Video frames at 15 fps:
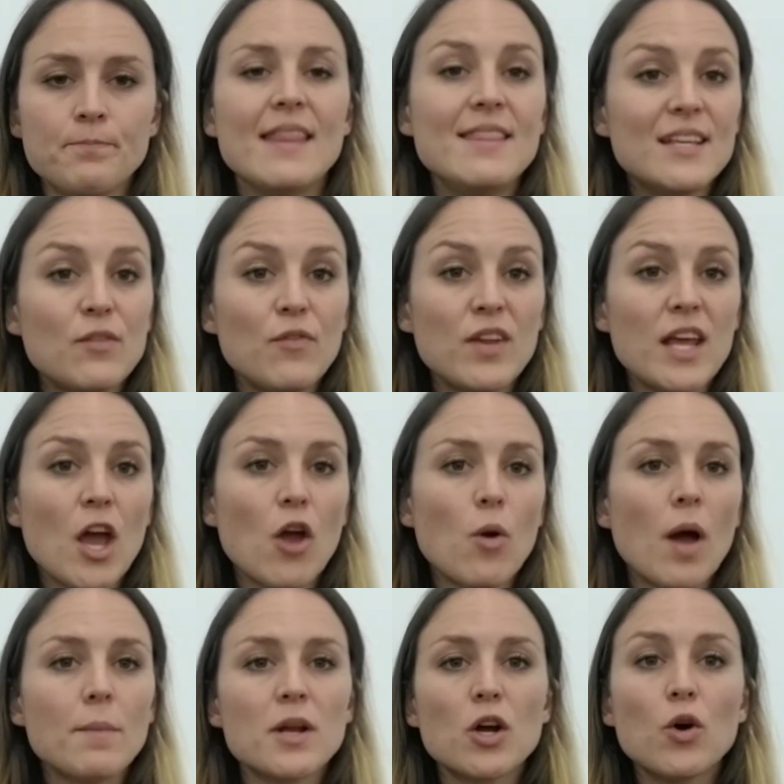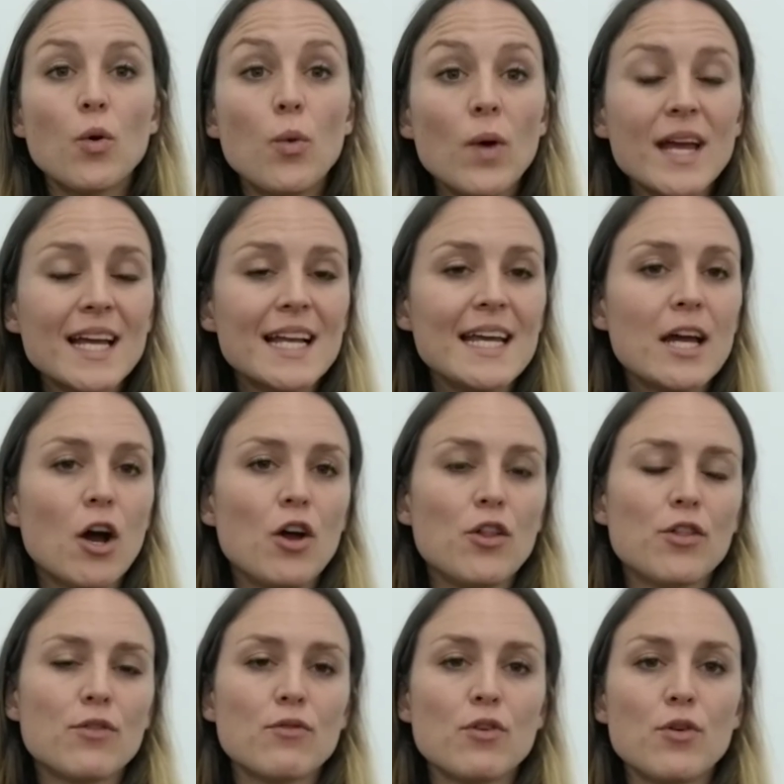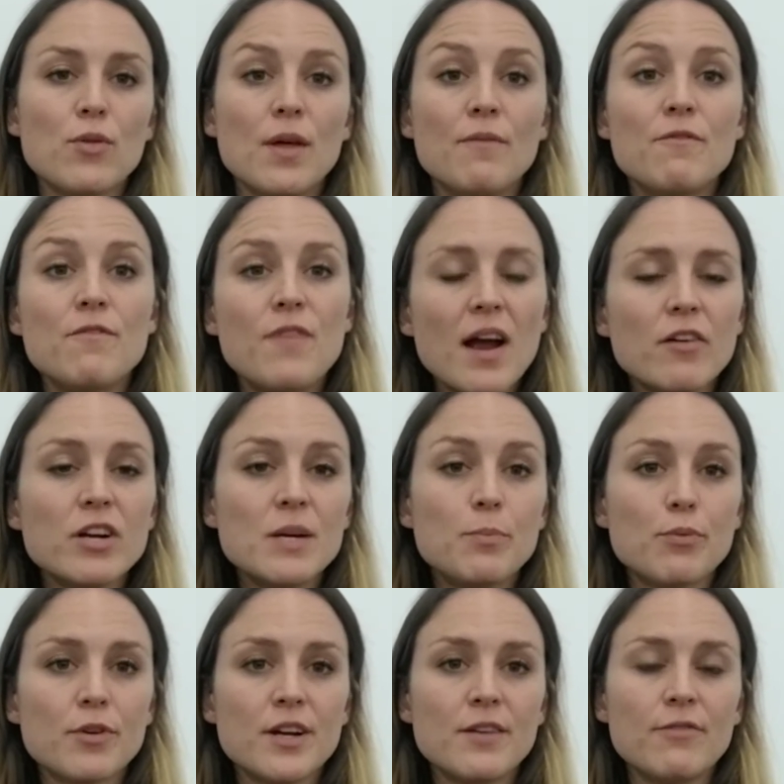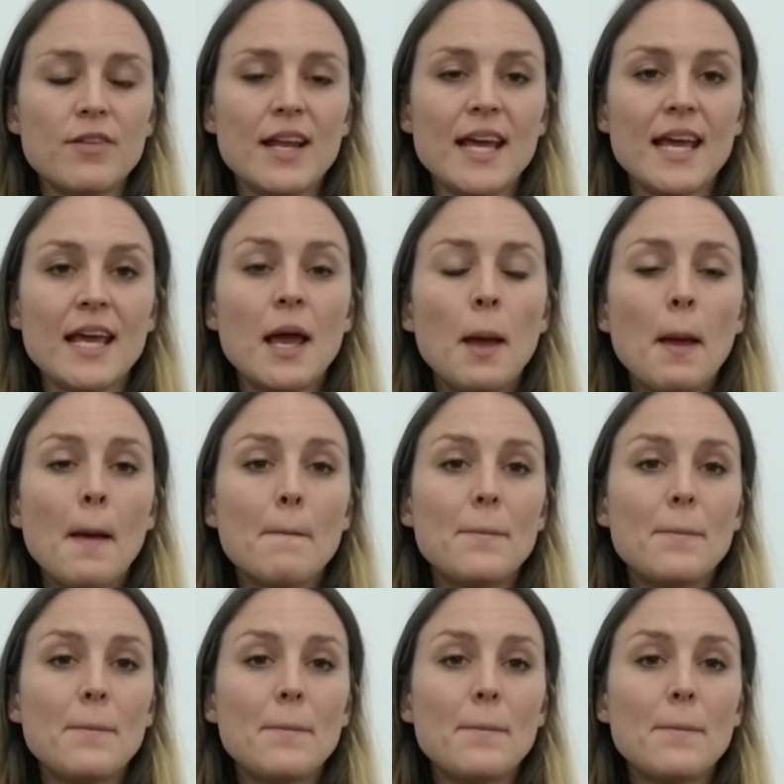In this video, I'm going to quickly go through them very briefly